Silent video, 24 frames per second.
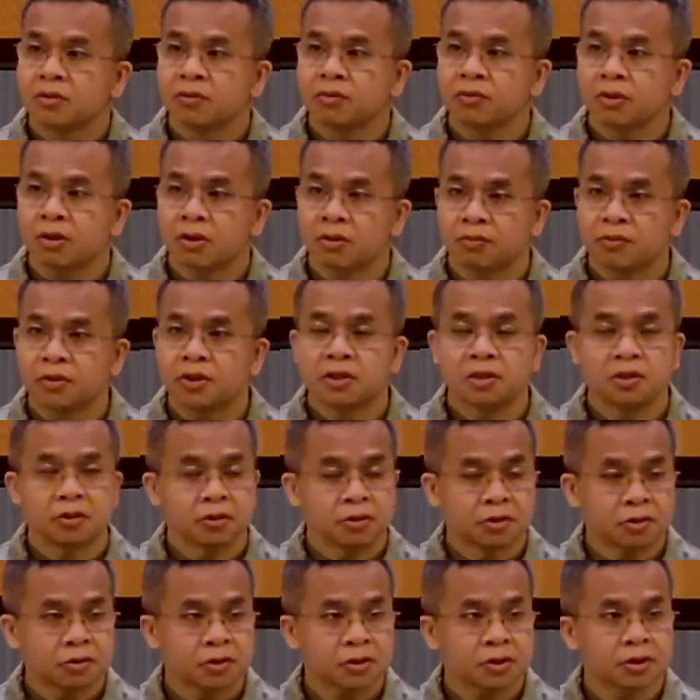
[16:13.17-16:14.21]
feel free to
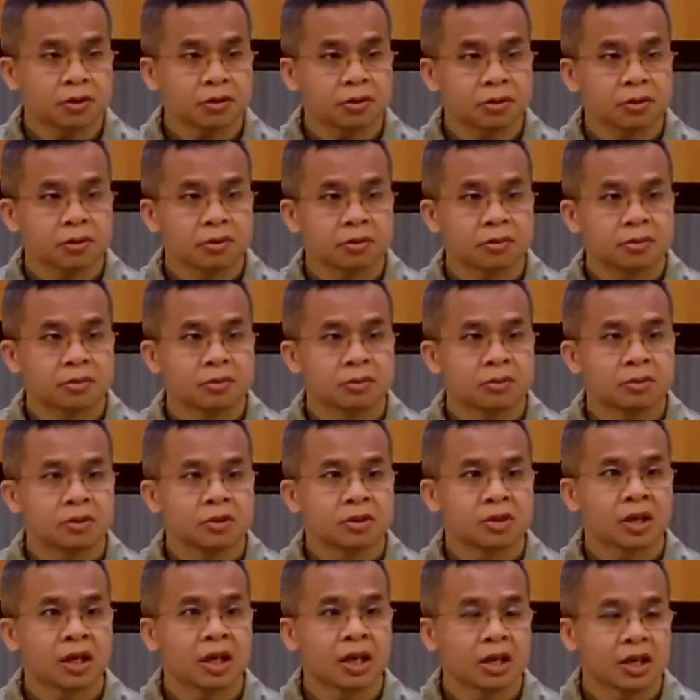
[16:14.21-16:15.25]
do so.
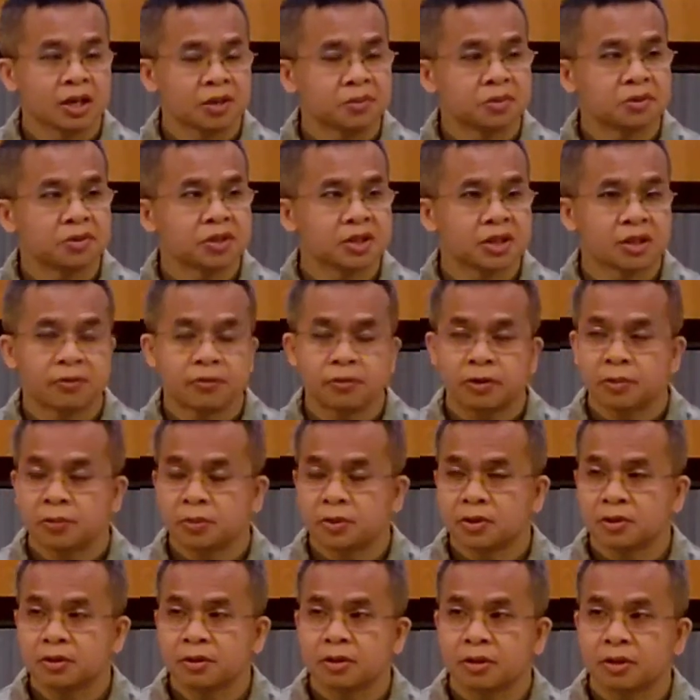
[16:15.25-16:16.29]
I love to hear from
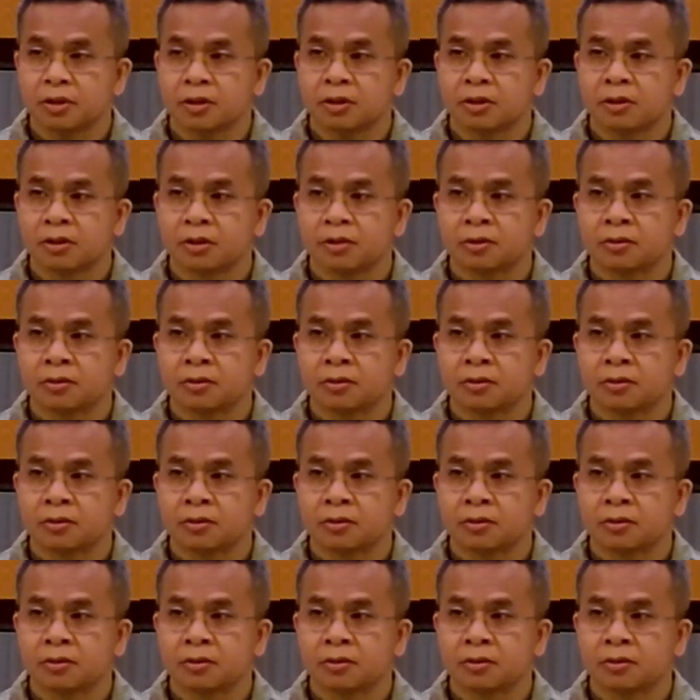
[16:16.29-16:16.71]
you all.